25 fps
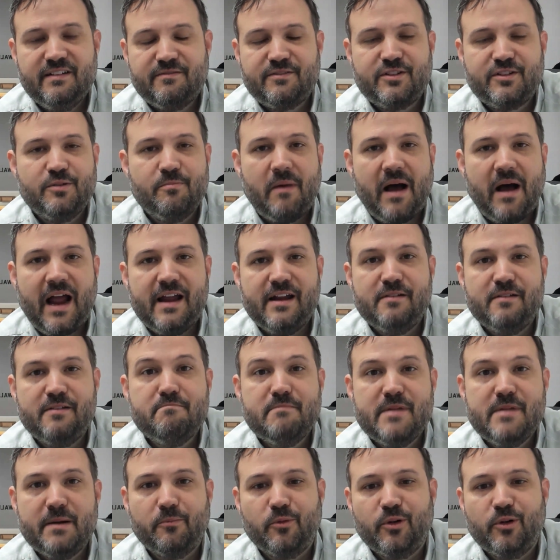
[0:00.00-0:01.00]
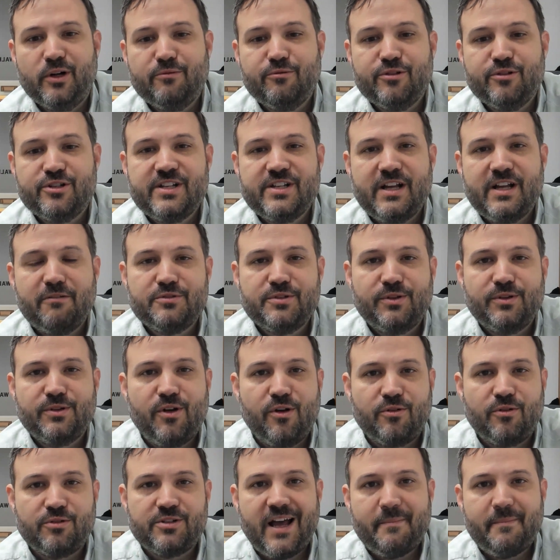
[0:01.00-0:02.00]
To my memory, which that was a
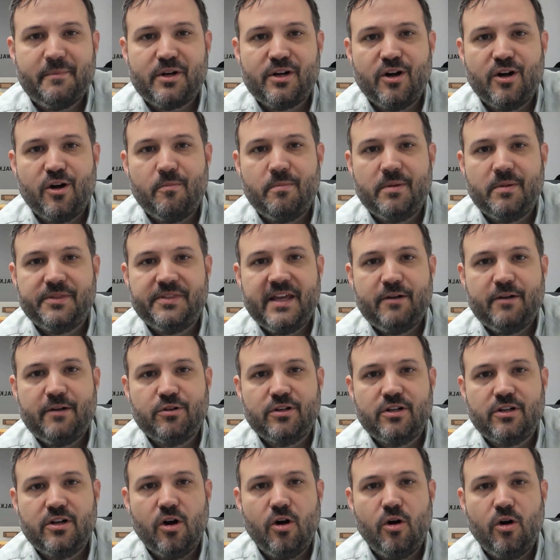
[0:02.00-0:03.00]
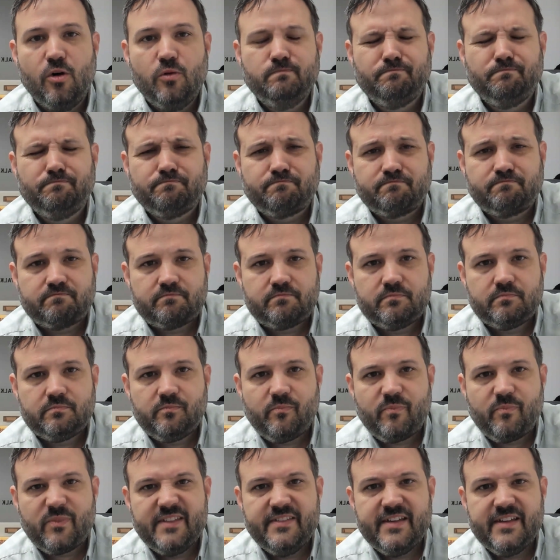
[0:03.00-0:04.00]
long time ago, but they would go,
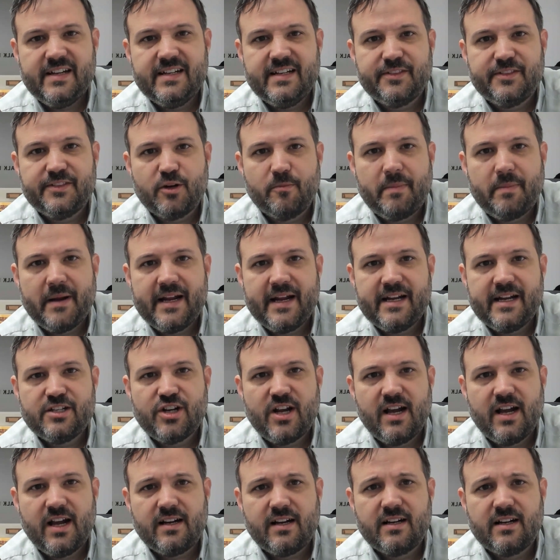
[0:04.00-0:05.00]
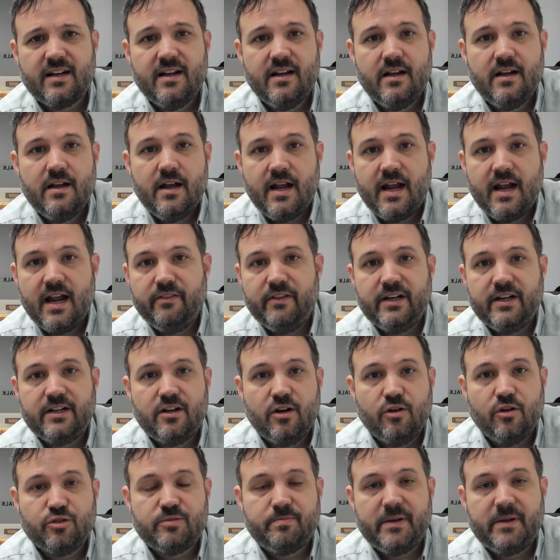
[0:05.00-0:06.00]
they'd get their paycheck, and they'd
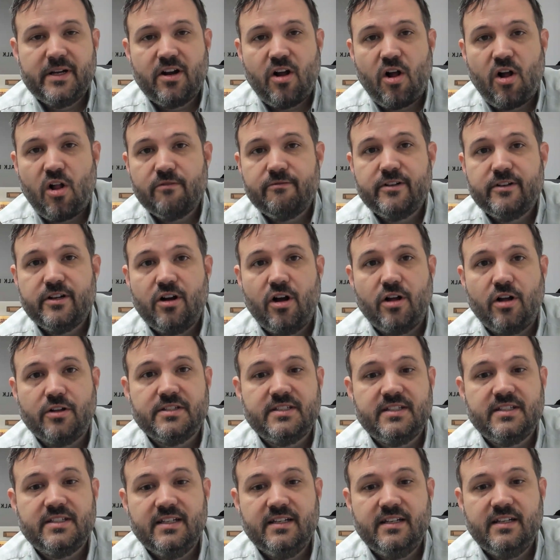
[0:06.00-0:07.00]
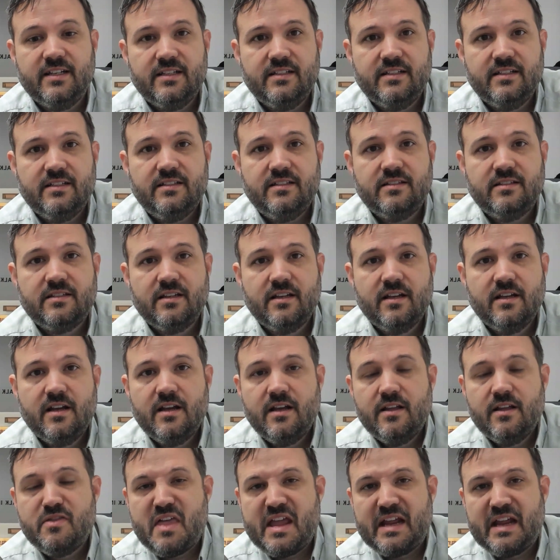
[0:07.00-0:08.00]
go spend all of it on CDs.
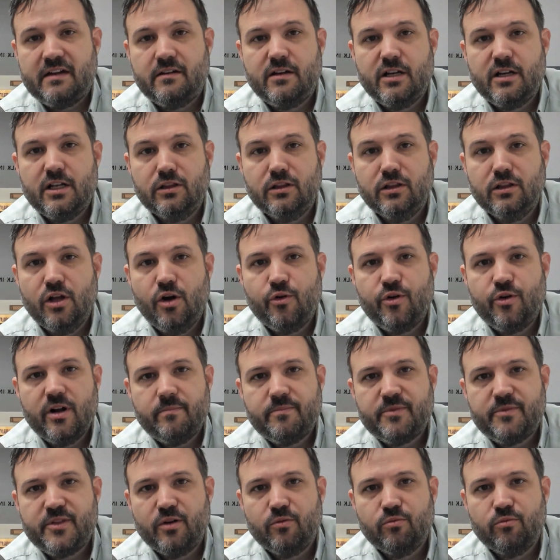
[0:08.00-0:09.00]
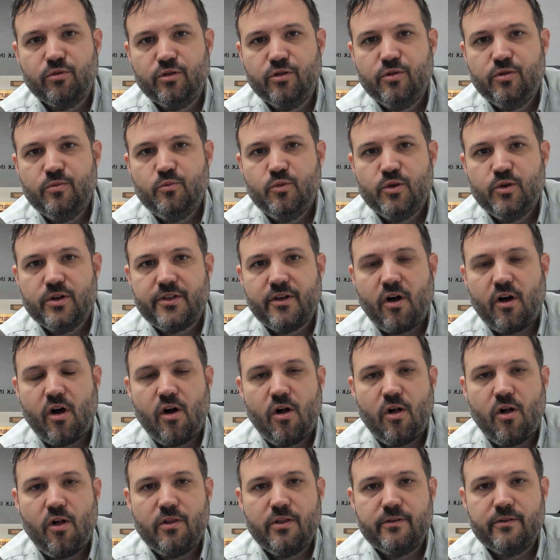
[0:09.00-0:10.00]
They'd load up their room with
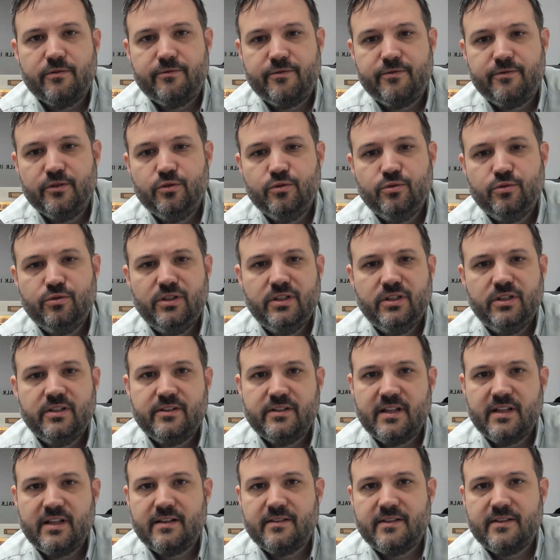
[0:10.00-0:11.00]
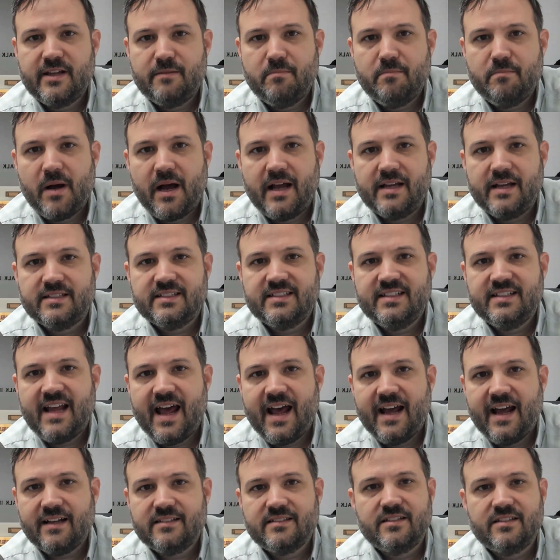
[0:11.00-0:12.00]
all the food. They'd buy
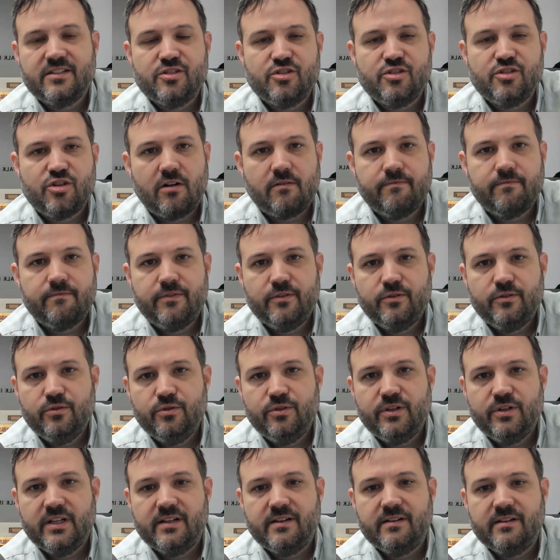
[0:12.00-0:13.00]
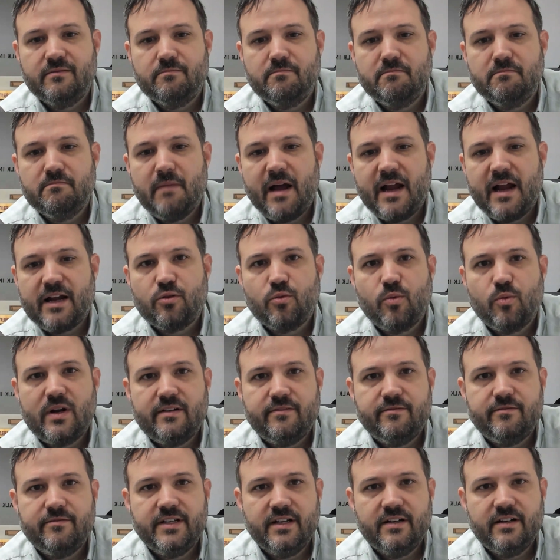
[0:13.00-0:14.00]
snacks and junk food and
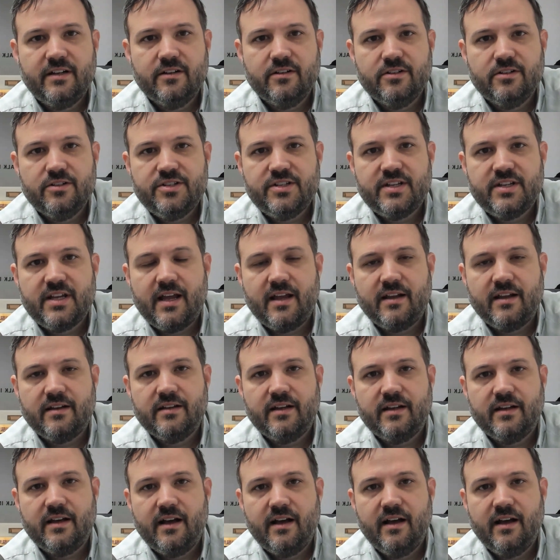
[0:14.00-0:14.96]
microwave dinners, and